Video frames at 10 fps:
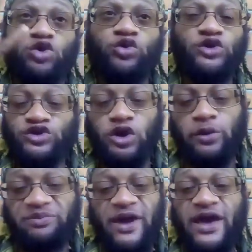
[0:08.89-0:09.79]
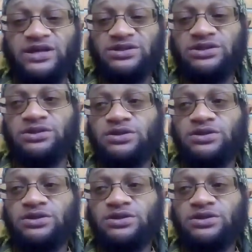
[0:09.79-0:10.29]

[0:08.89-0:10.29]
Year's already passed.